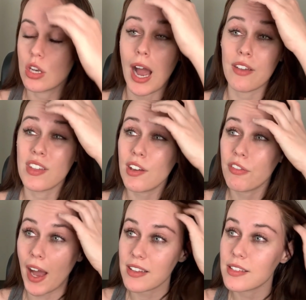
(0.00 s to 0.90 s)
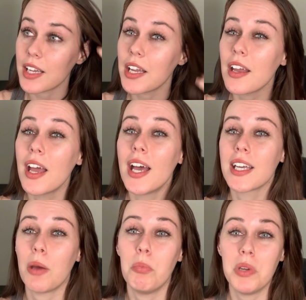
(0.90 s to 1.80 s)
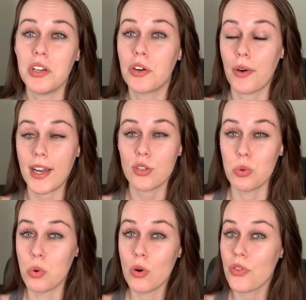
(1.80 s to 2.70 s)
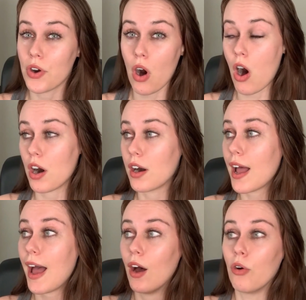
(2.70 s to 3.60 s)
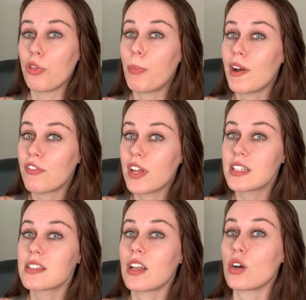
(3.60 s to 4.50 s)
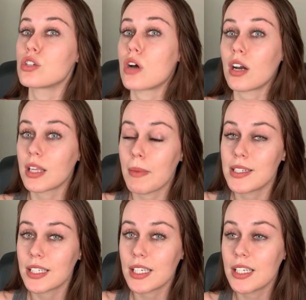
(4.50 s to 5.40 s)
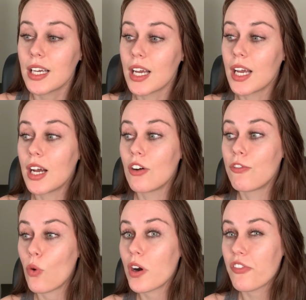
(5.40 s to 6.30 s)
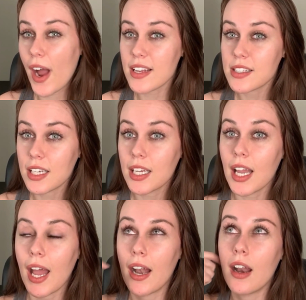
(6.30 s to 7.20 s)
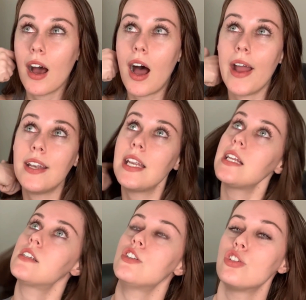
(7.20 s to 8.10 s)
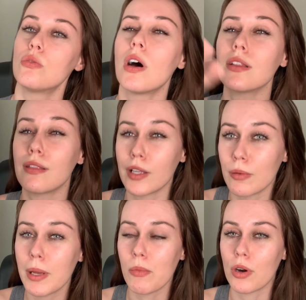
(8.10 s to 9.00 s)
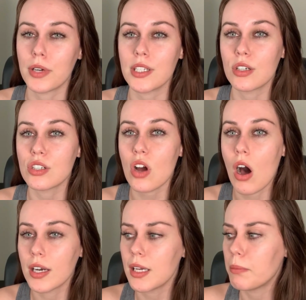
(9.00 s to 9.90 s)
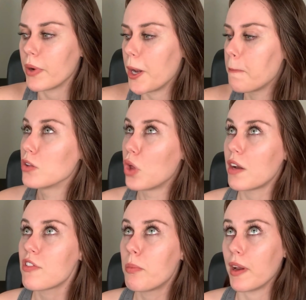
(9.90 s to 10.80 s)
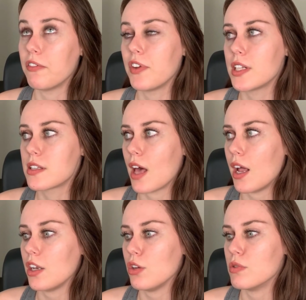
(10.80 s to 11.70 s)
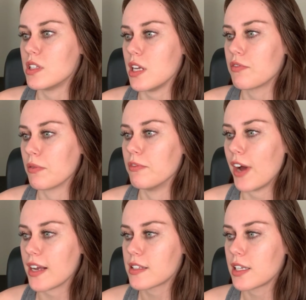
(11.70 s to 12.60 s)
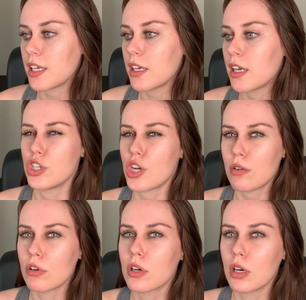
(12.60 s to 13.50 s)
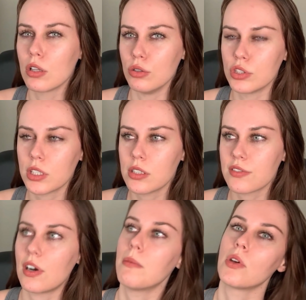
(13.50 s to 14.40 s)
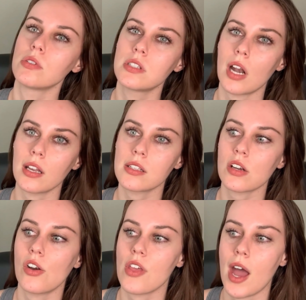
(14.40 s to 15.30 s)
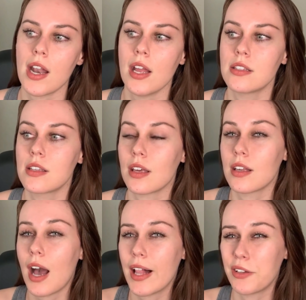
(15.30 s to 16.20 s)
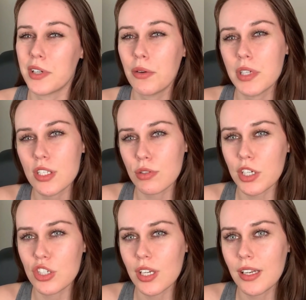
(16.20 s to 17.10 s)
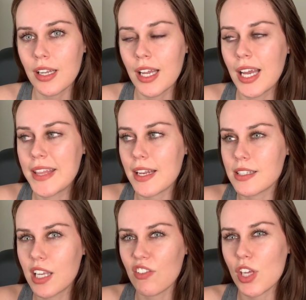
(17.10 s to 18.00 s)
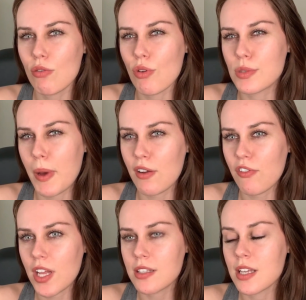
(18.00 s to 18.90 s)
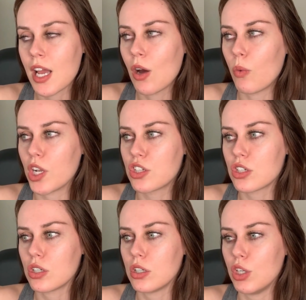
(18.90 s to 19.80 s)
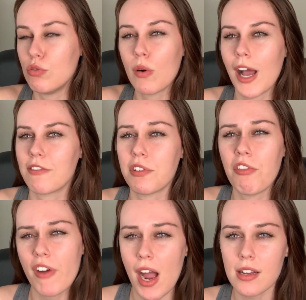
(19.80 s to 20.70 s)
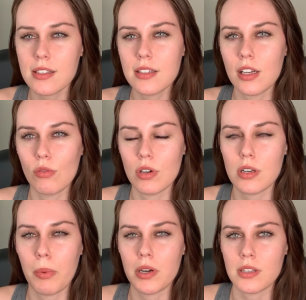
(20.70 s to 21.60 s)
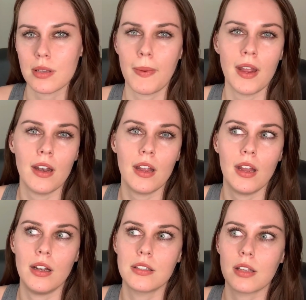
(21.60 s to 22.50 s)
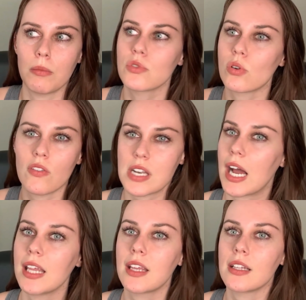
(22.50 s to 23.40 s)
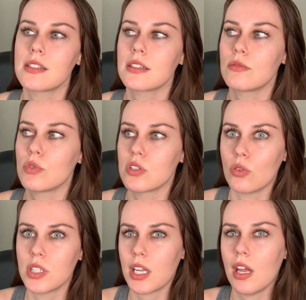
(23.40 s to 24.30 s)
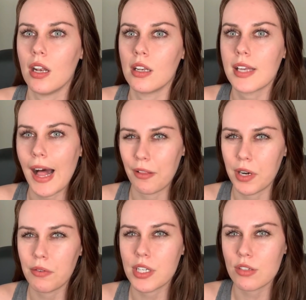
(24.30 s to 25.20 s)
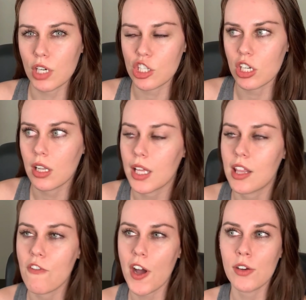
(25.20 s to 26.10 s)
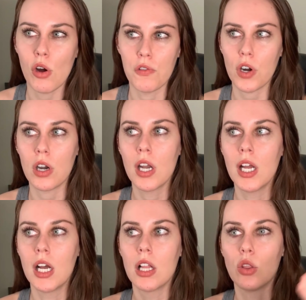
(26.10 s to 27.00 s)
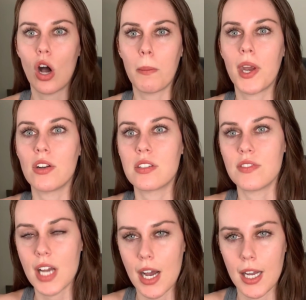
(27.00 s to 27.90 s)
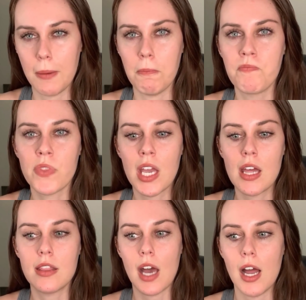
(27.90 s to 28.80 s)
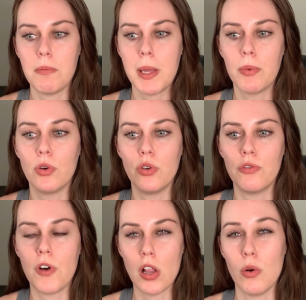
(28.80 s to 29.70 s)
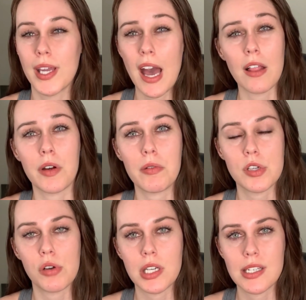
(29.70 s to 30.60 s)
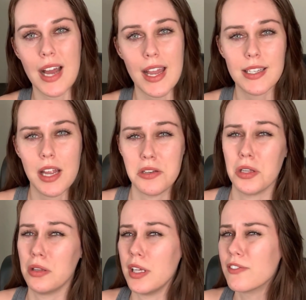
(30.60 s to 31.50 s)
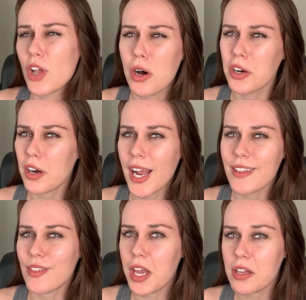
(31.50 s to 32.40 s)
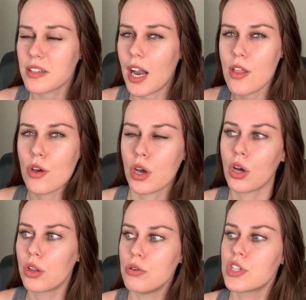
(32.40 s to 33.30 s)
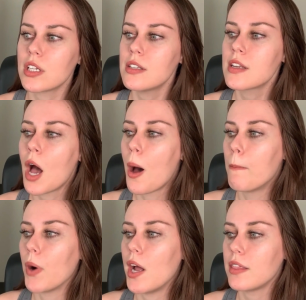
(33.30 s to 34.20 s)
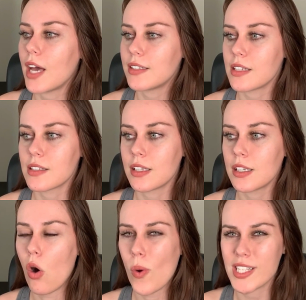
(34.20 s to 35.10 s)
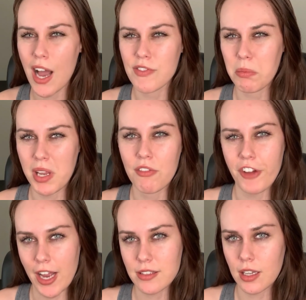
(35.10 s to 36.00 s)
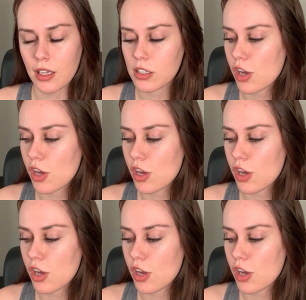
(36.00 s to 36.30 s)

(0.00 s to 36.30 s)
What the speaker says: I think fasting can be a great tool. There are health benefits that are documented for fasting, and I need to do a little bit more research on it, but a lot of the benefits that you see from fasting, the general conclusions from those studies are that it's the calorie restriction that is giving you those benefits, which you don't have to fast in order to participate in some sort of diet that's resulting in calorie restriction. Like they find over long periods of time that people who follow a calorie restricted diet tend to live longer, I think is kind of the conclusions, but that doesn't always have to mean fasting.